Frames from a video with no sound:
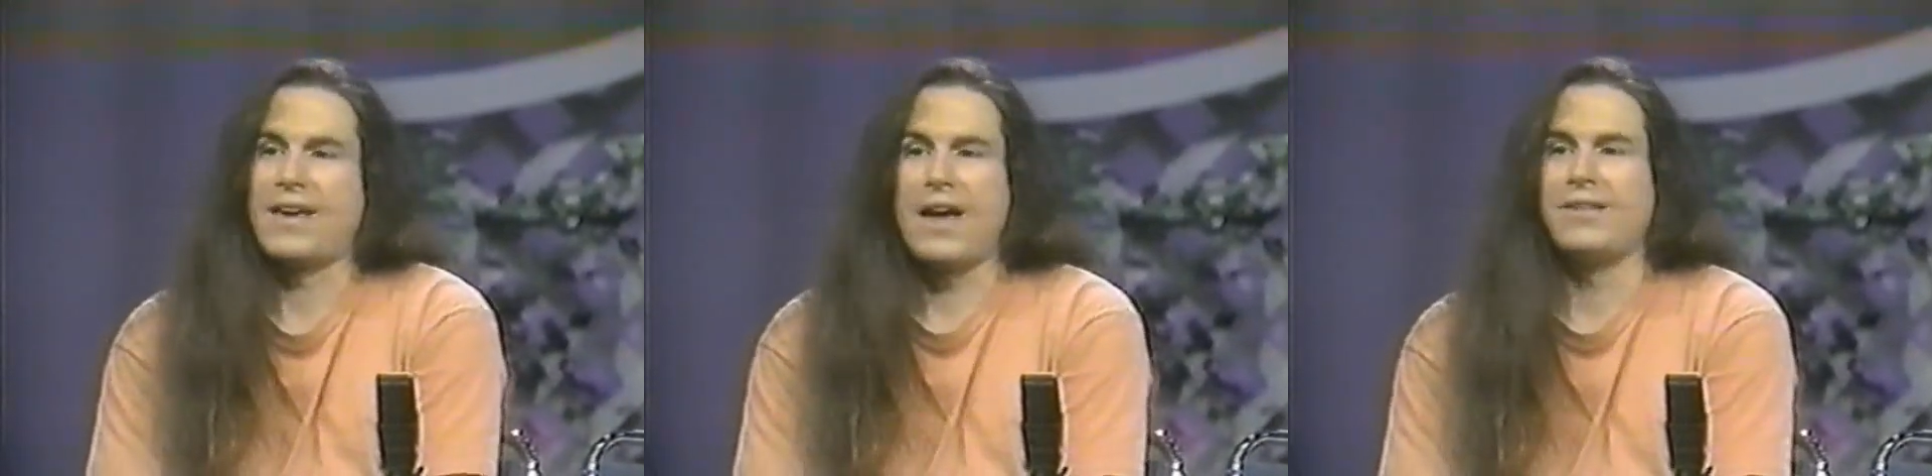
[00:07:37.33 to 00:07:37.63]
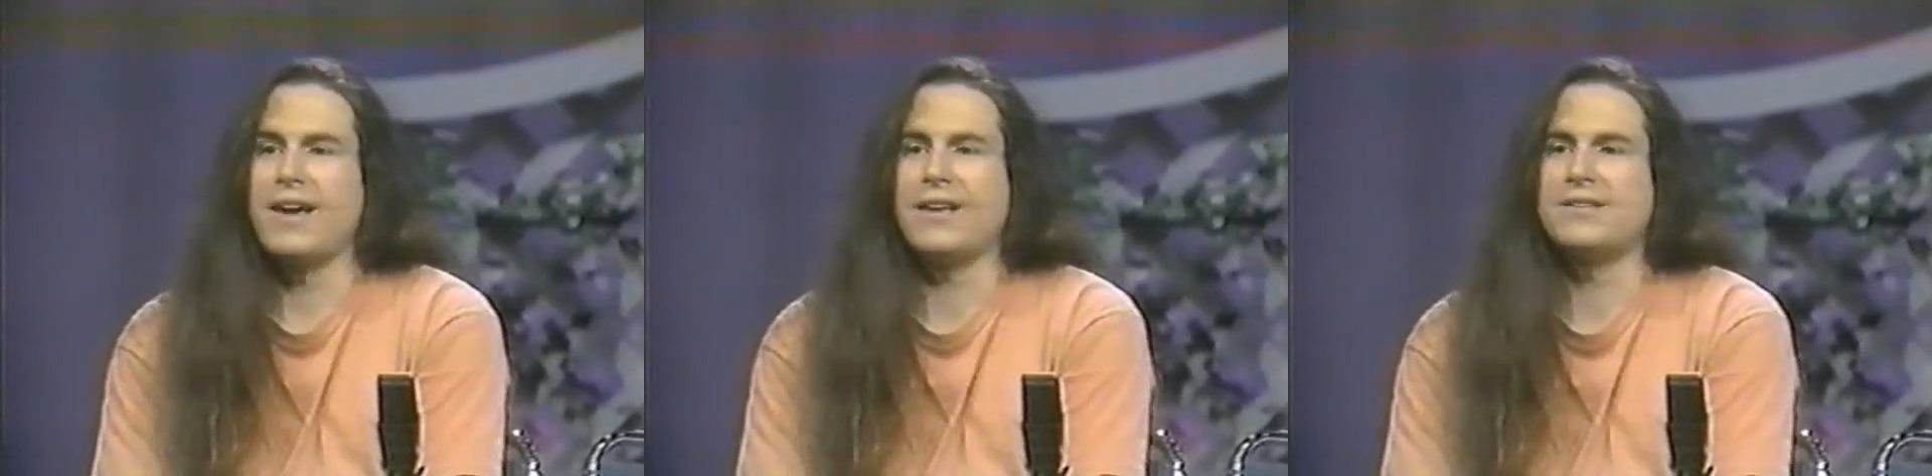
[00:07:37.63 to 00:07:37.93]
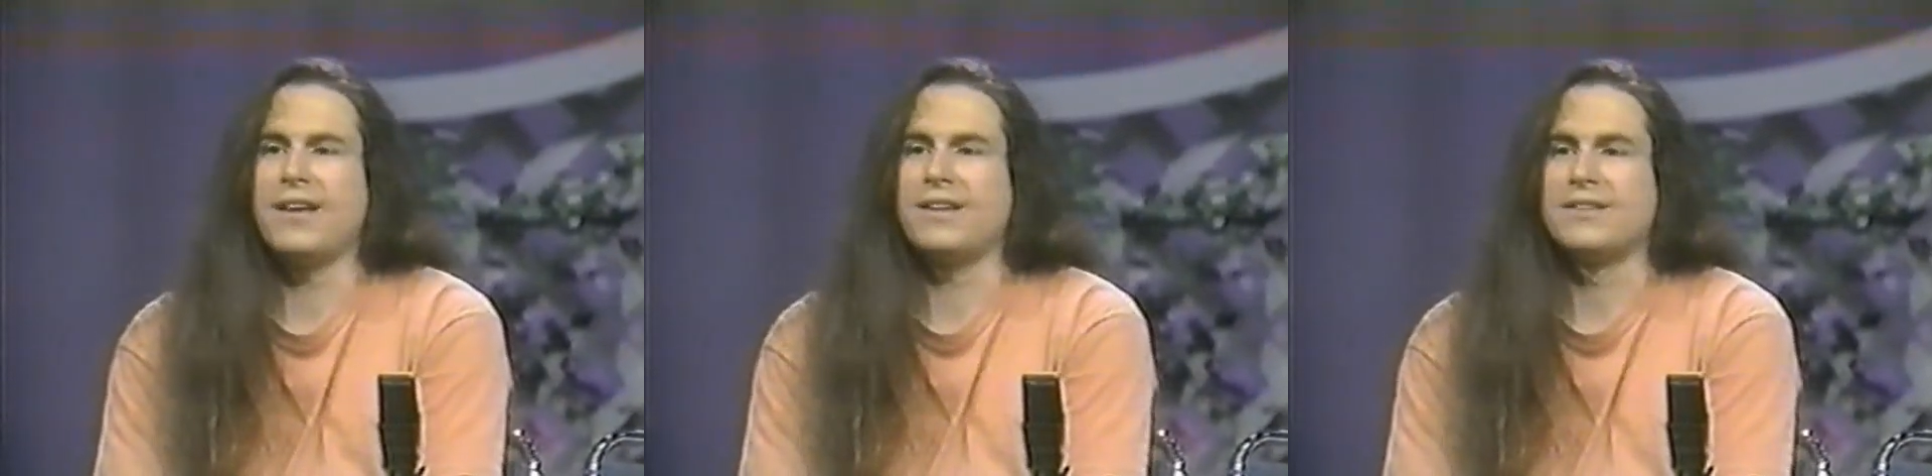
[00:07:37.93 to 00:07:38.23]
I don't think I can
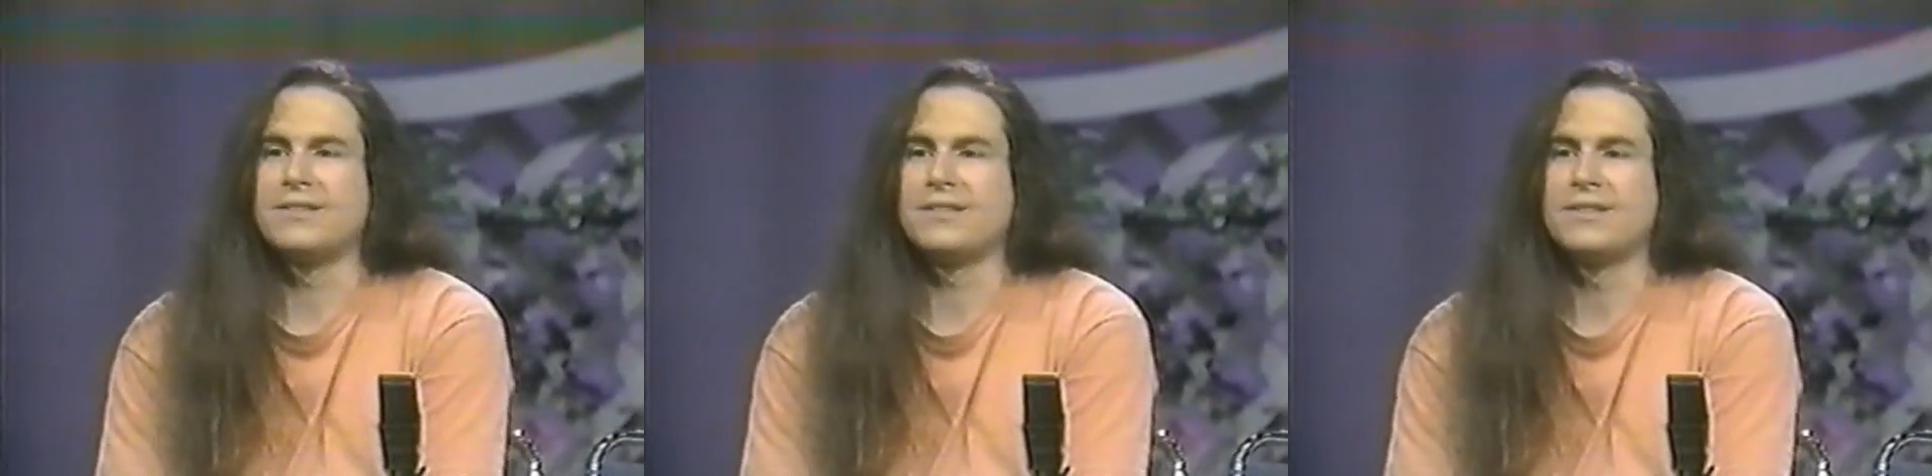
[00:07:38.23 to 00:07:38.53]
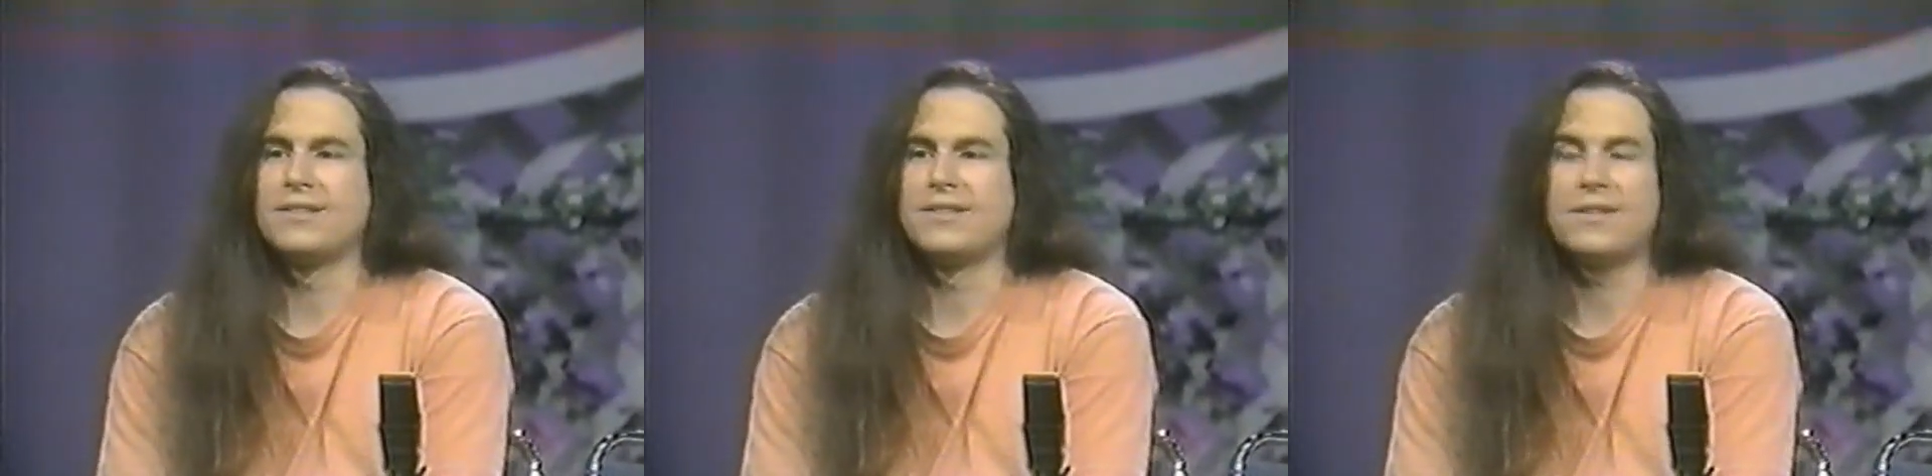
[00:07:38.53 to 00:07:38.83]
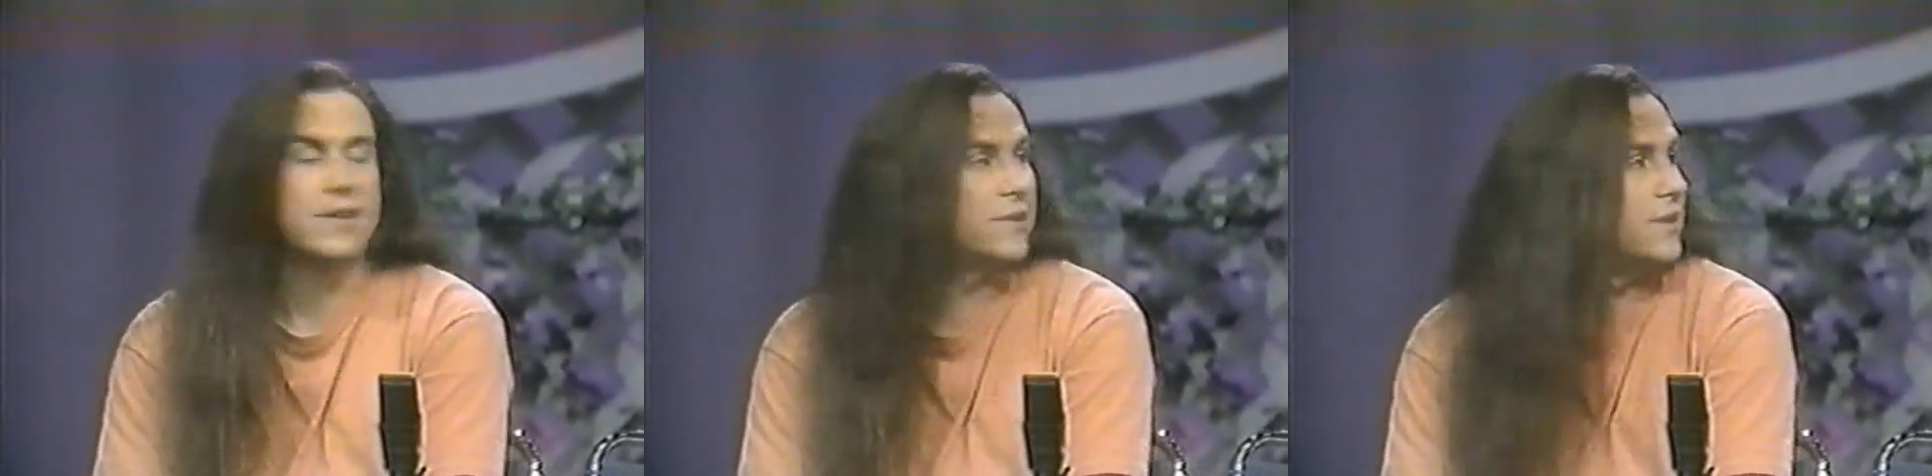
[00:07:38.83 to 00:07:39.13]
say this. Can